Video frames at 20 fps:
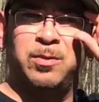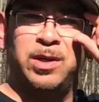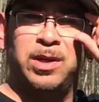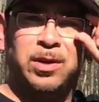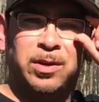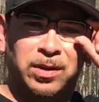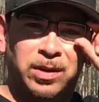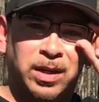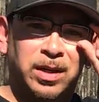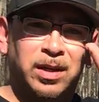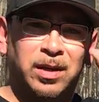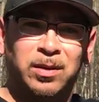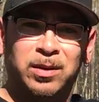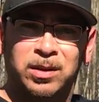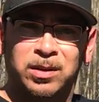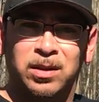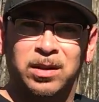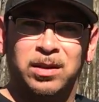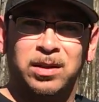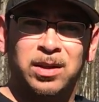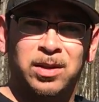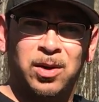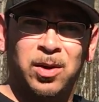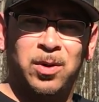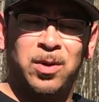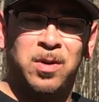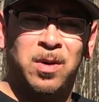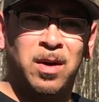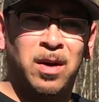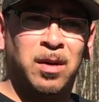We don't need it to
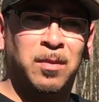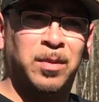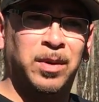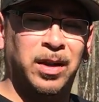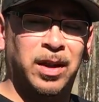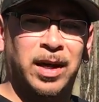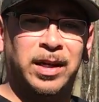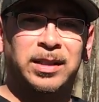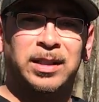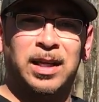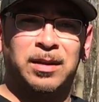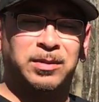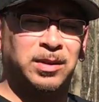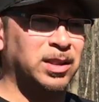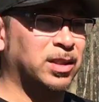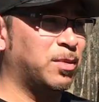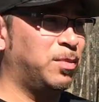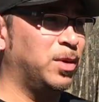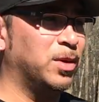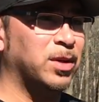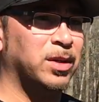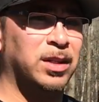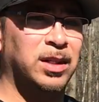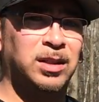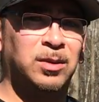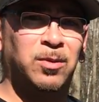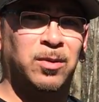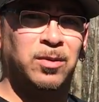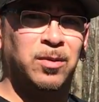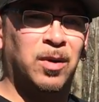know, but a lot of times the community
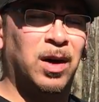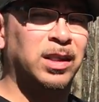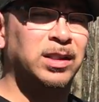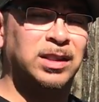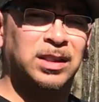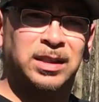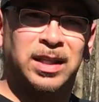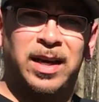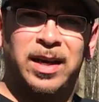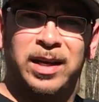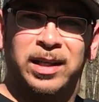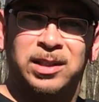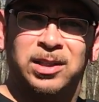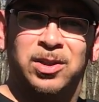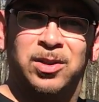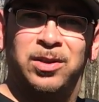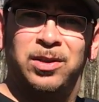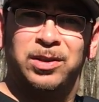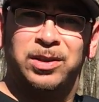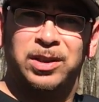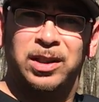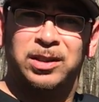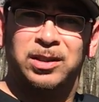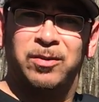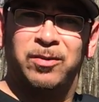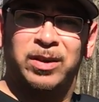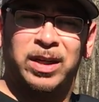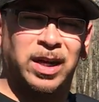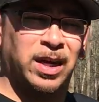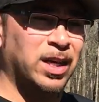wants that external
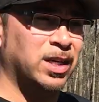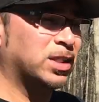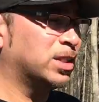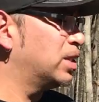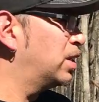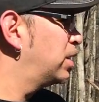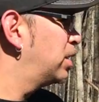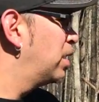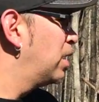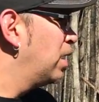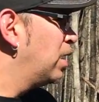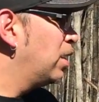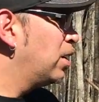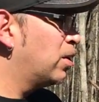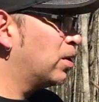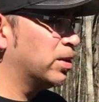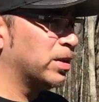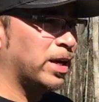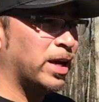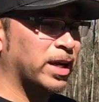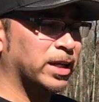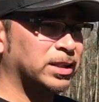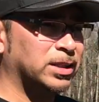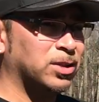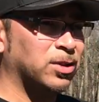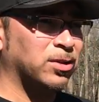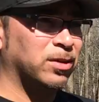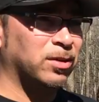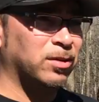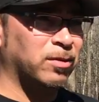justification or that
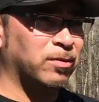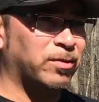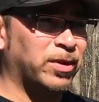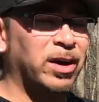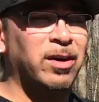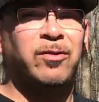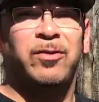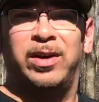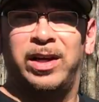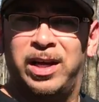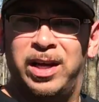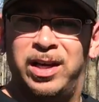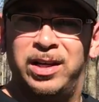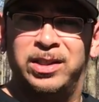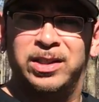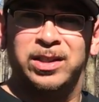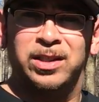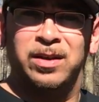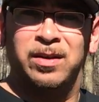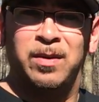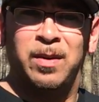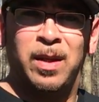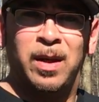external verification.